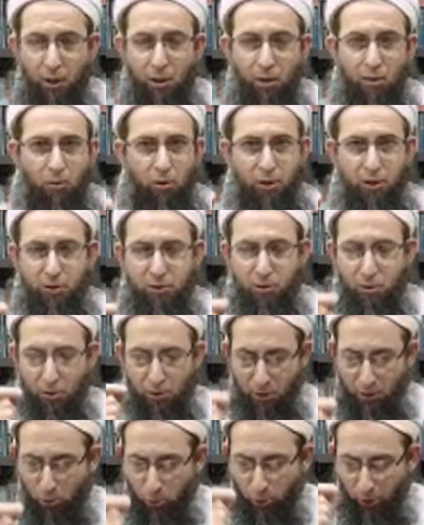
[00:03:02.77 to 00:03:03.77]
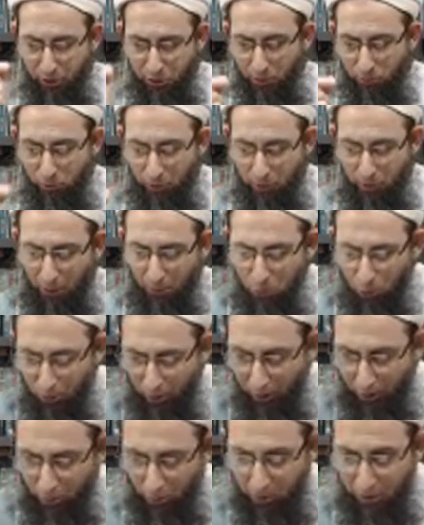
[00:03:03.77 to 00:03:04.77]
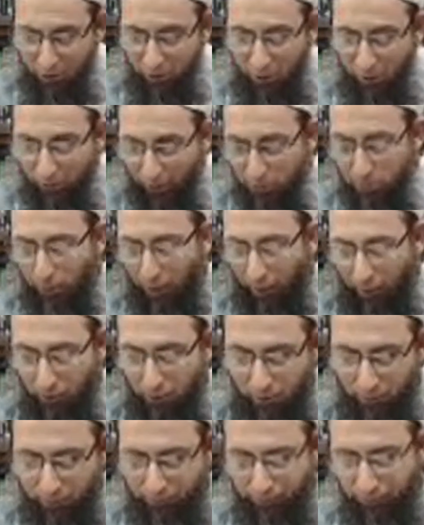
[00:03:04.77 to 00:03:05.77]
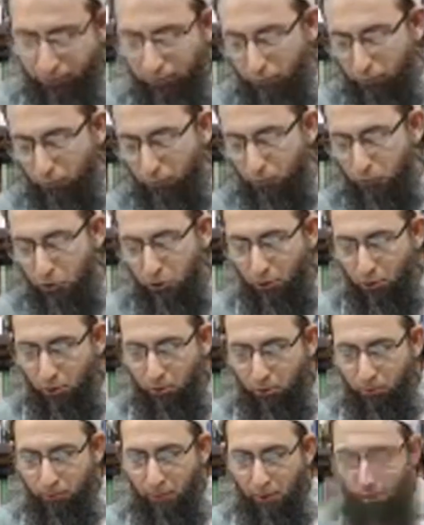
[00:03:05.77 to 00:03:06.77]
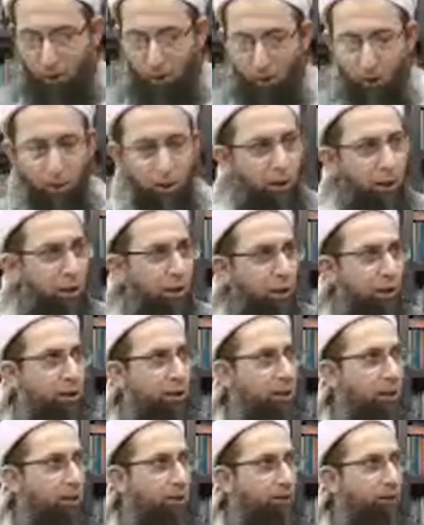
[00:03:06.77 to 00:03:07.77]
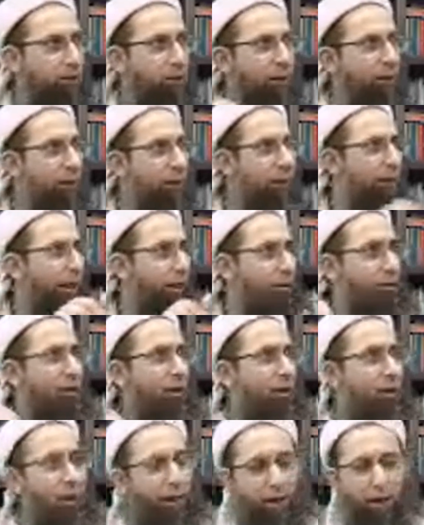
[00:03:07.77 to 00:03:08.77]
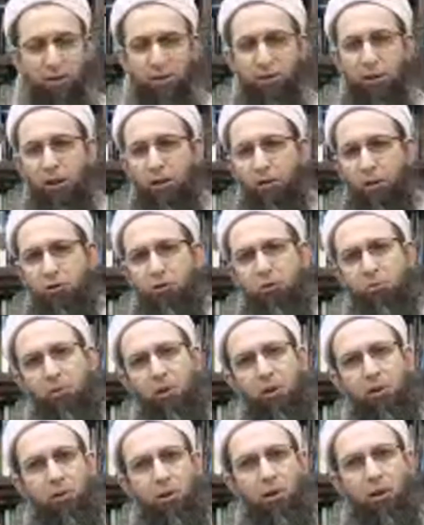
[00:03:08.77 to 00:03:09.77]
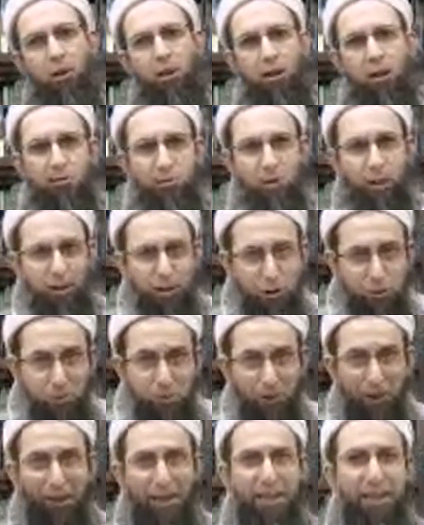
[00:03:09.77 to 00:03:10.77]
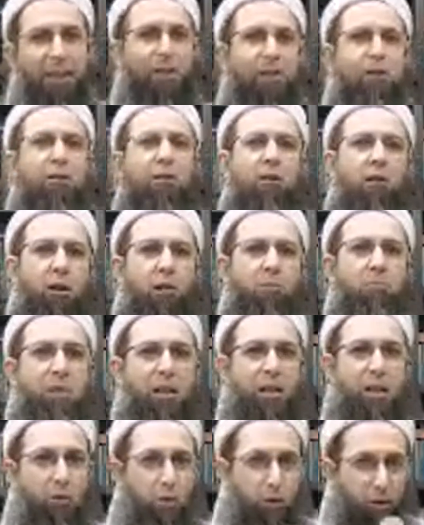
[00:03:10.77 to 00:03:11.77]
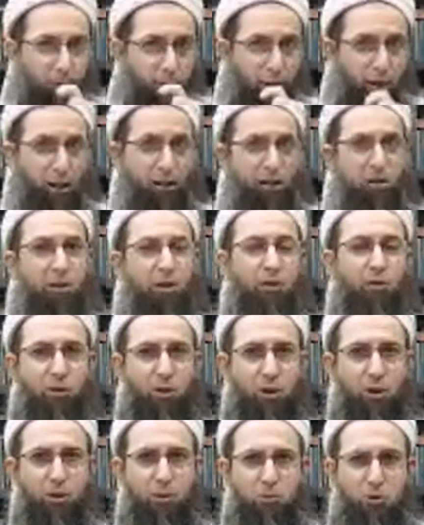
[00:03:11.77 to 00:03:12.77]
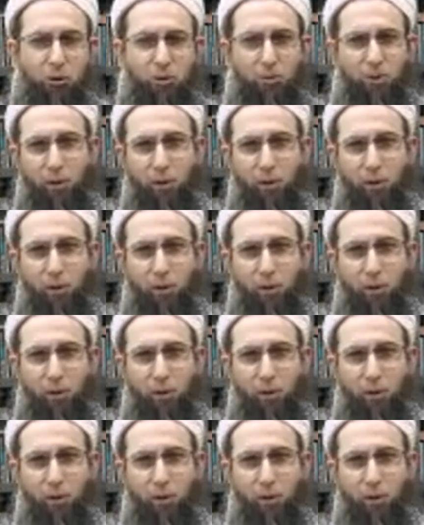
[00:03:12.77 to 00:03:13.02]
What is the question would come, oh Allah, what is the right path? So in the very next ayat, Allah subhanahu wa ta'ala is explaining the meaning of Ihdina Siratul Mustaqim.